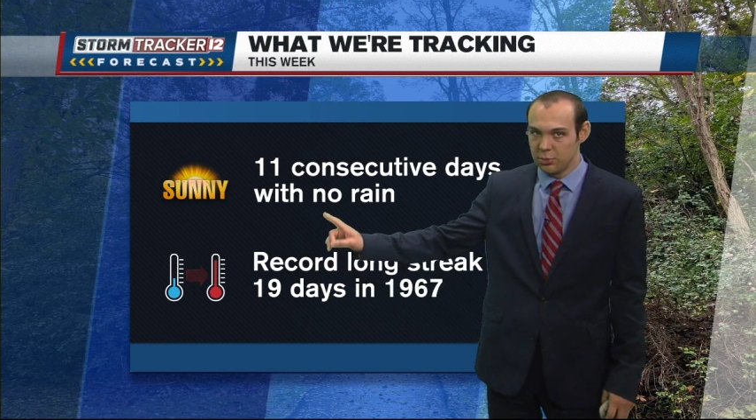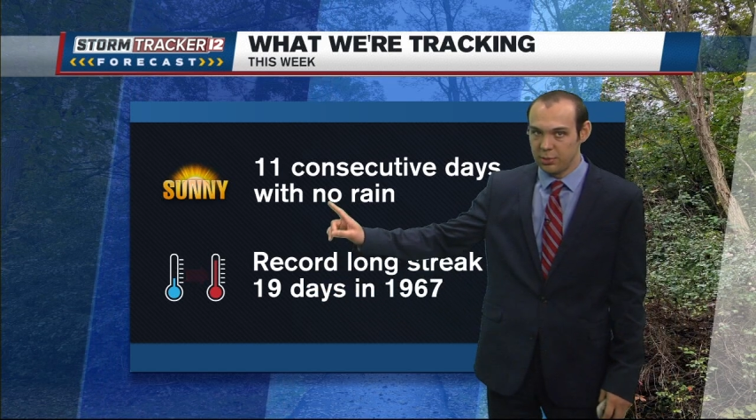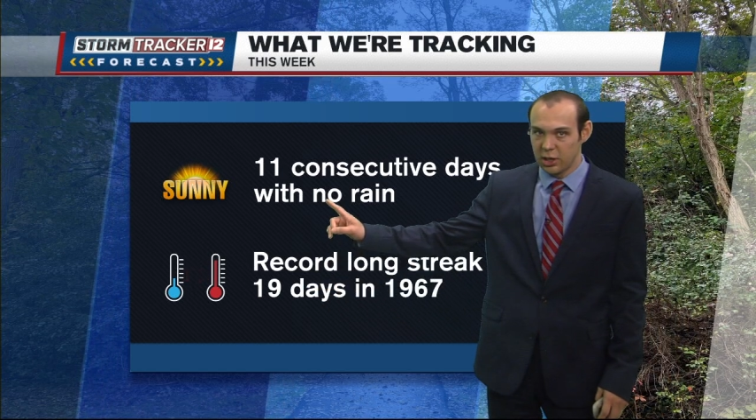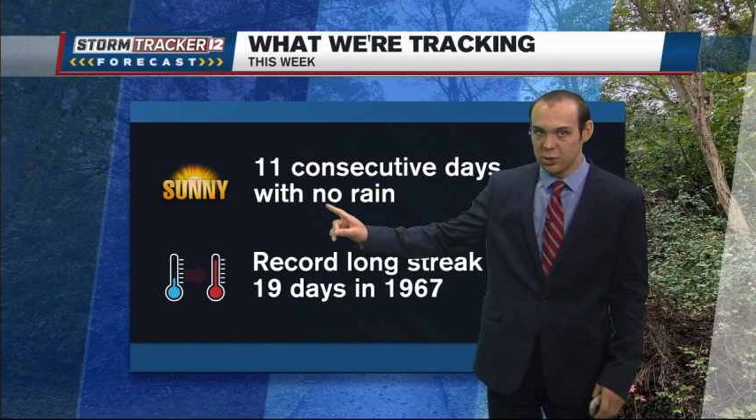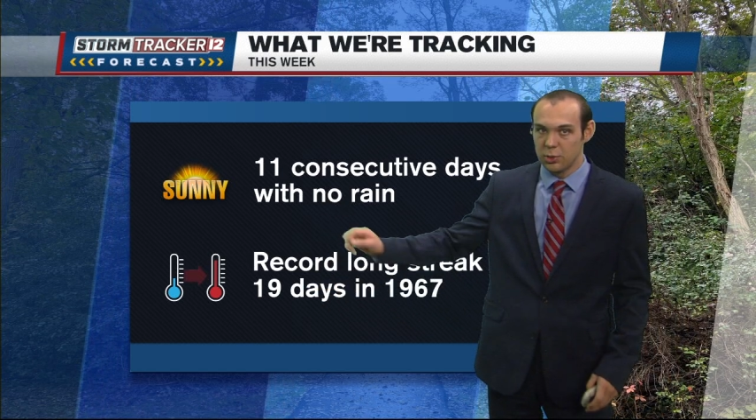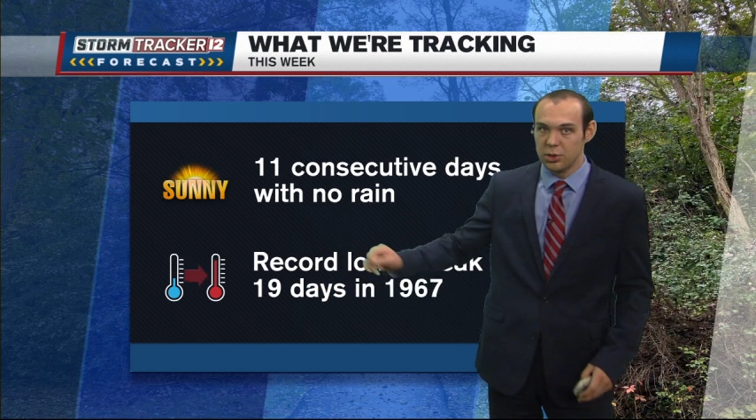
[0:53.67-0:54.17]
to
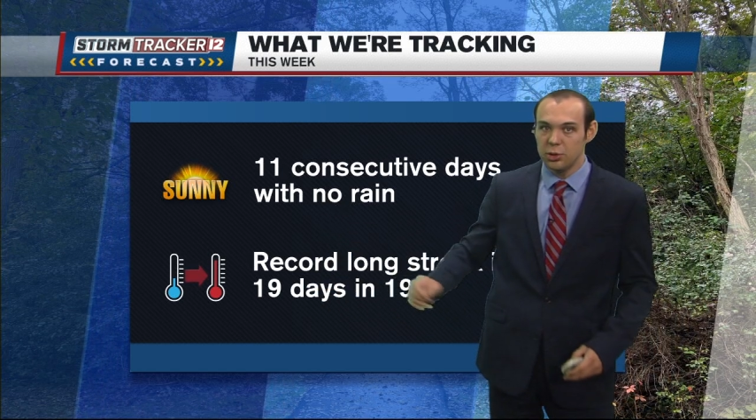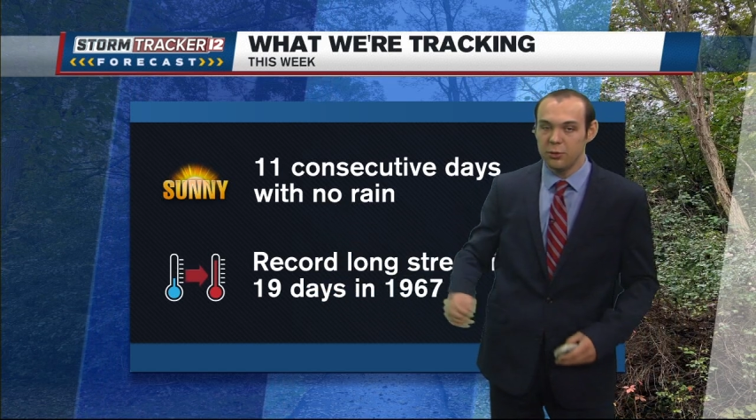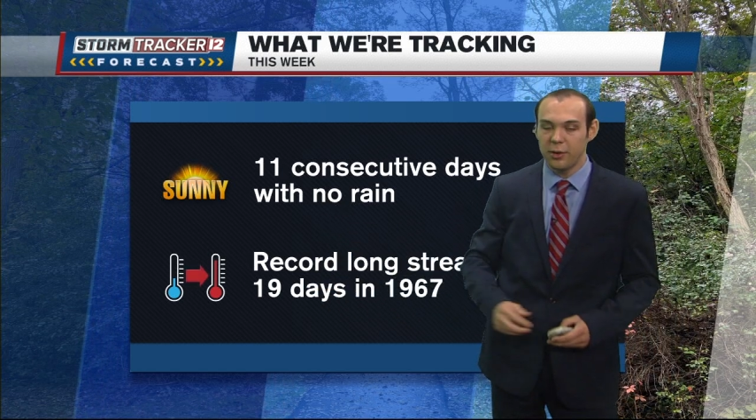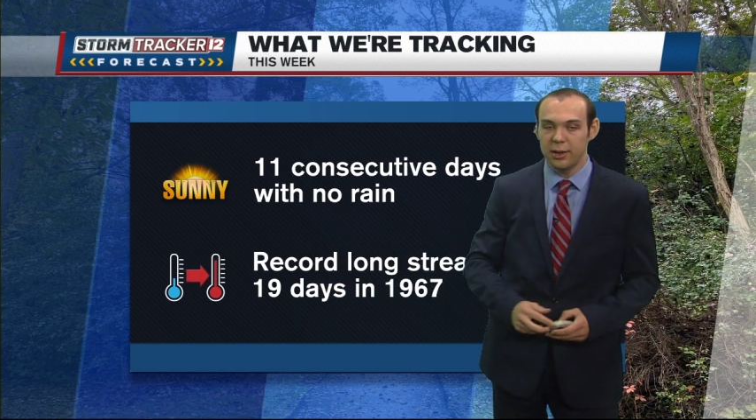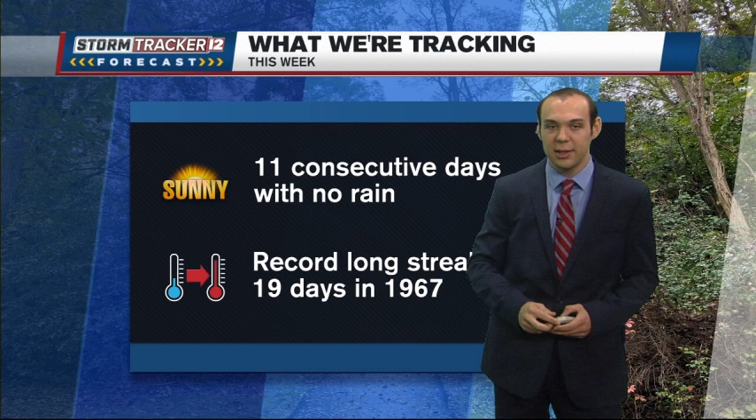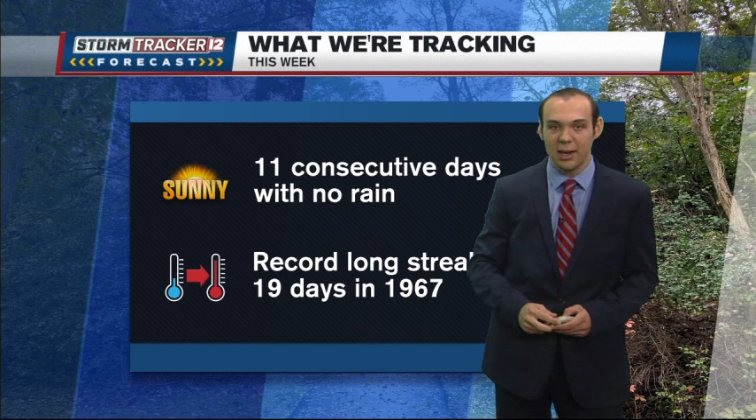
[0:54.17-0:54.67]
because we do
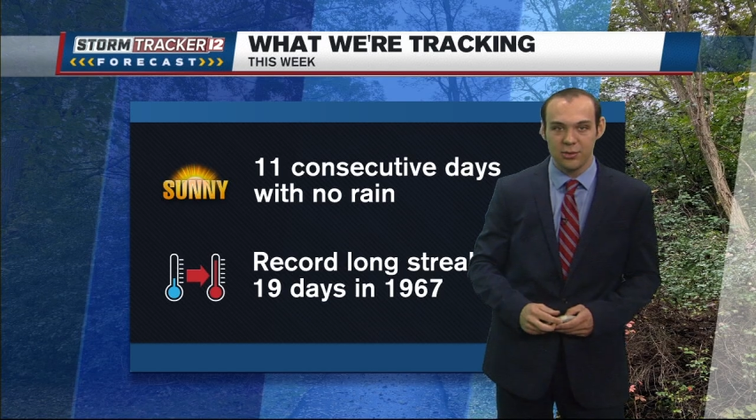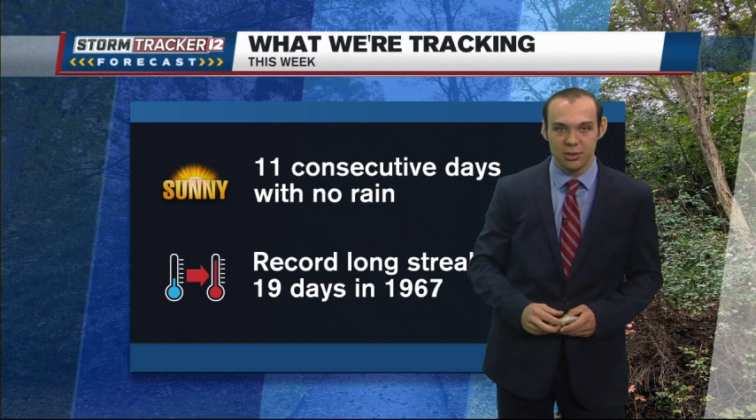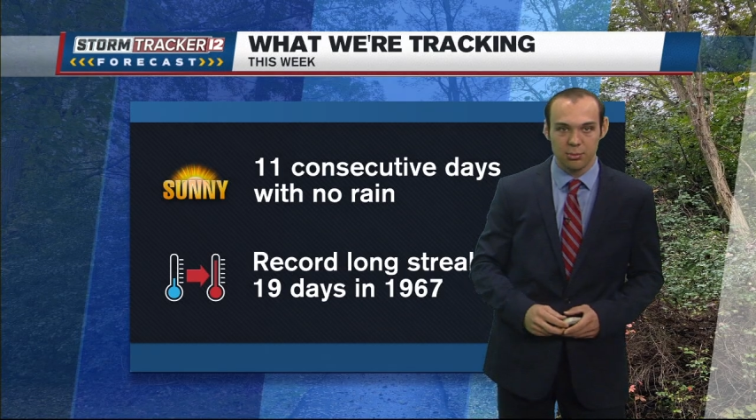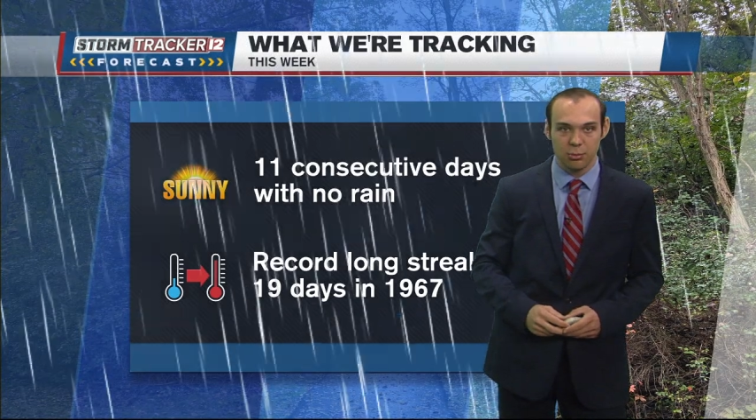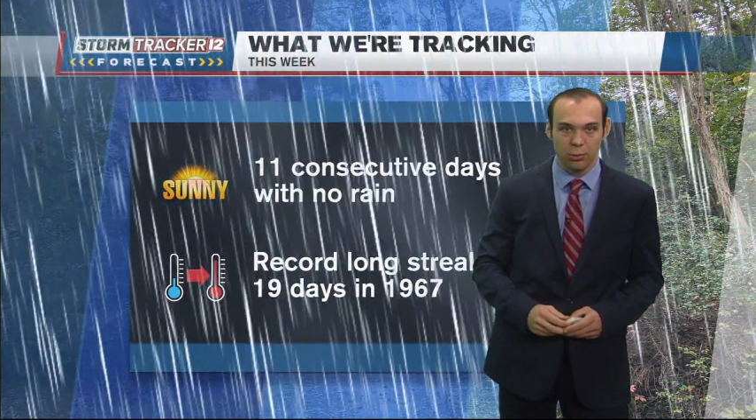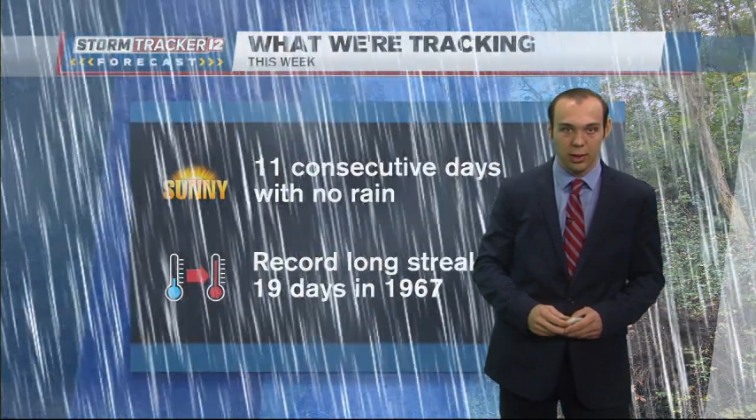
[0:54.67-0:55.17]
finally have
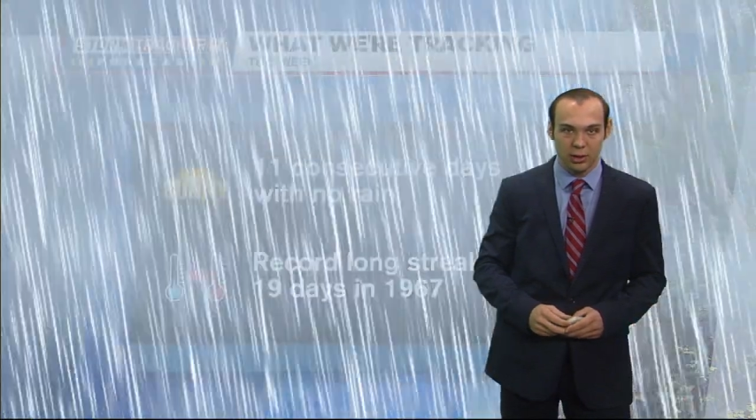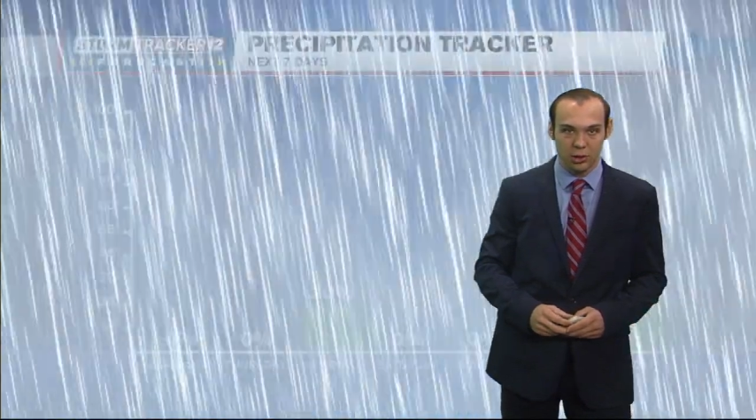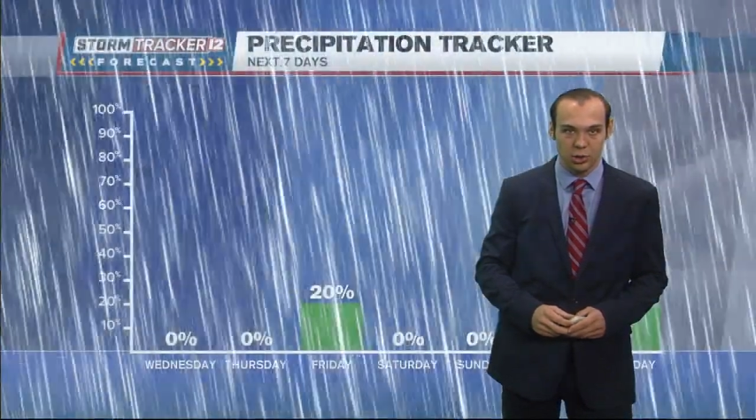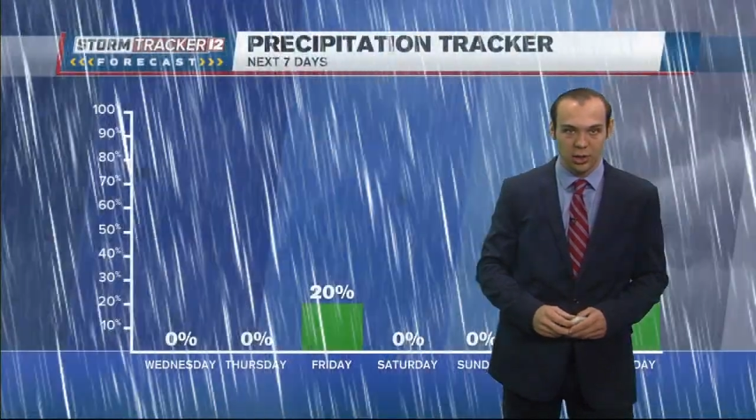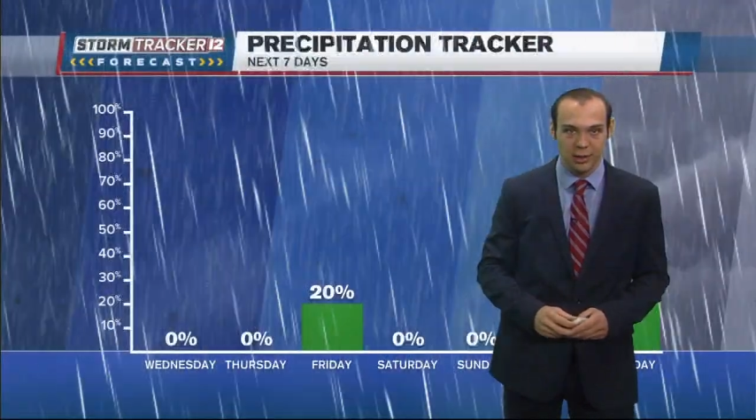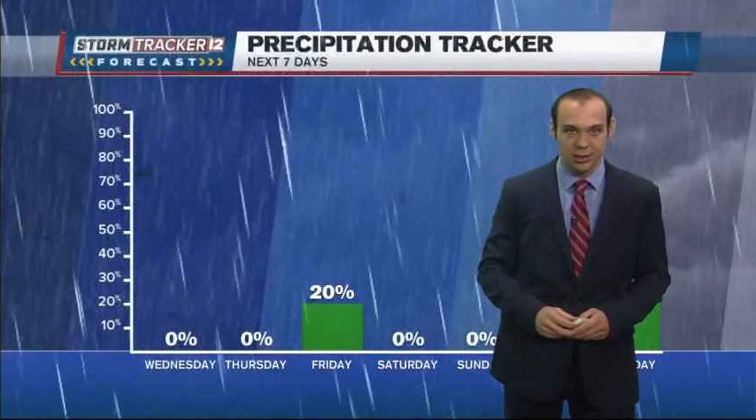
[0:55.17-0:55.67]
some rain
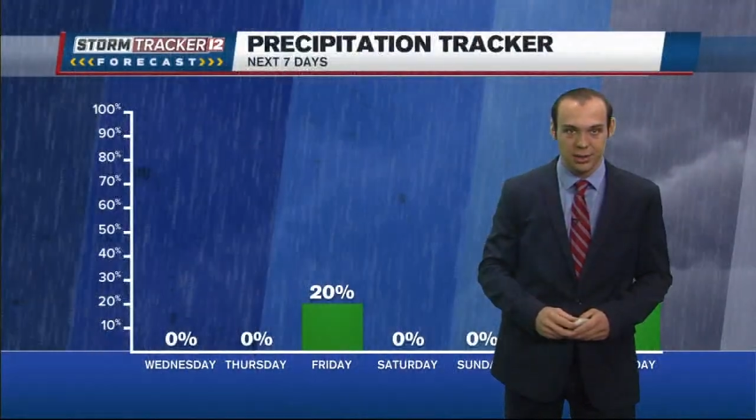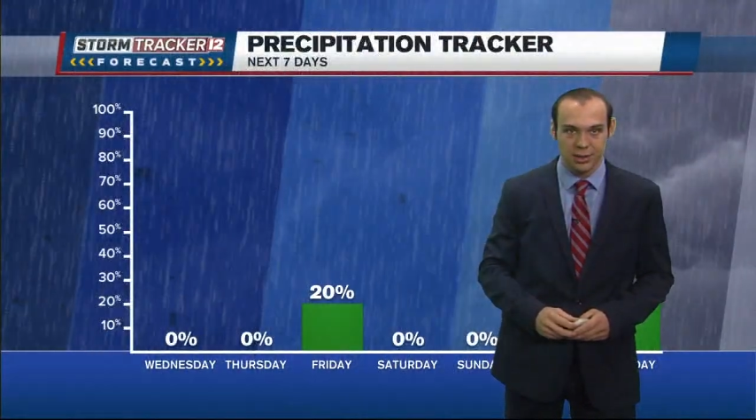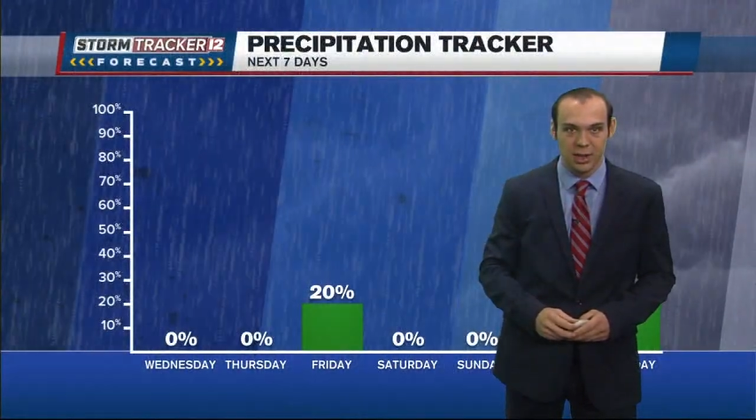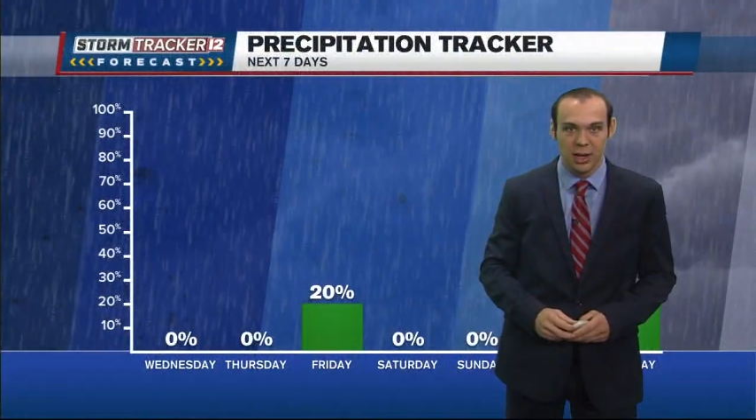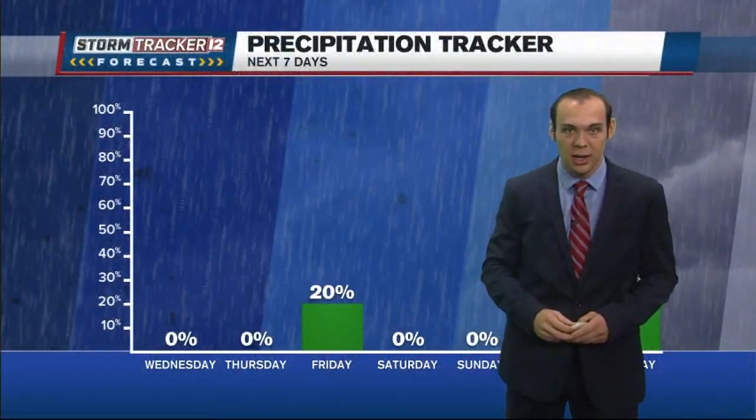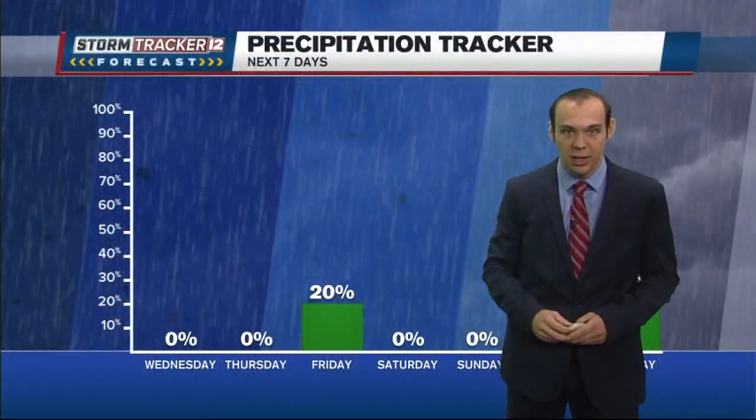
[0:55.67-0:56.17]

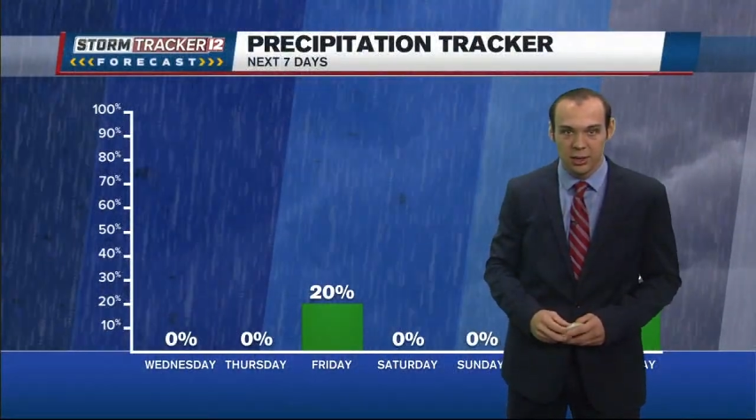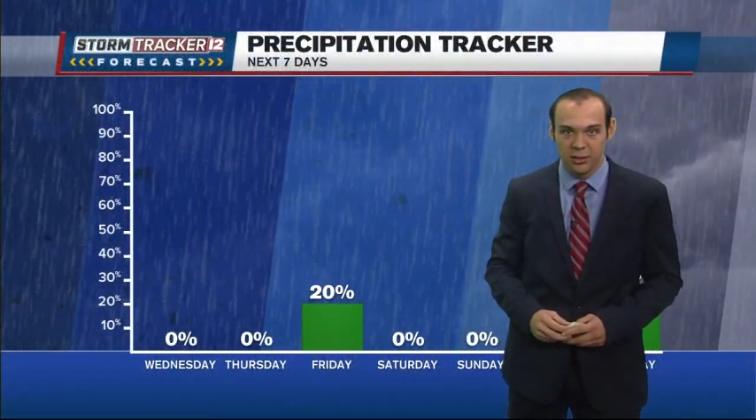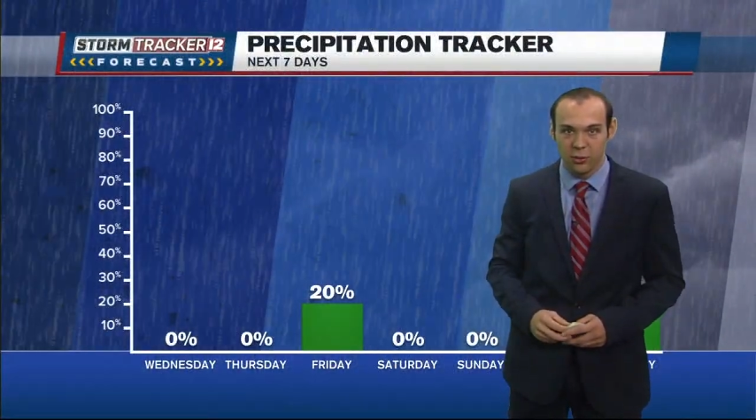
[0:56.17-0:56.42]
chances in the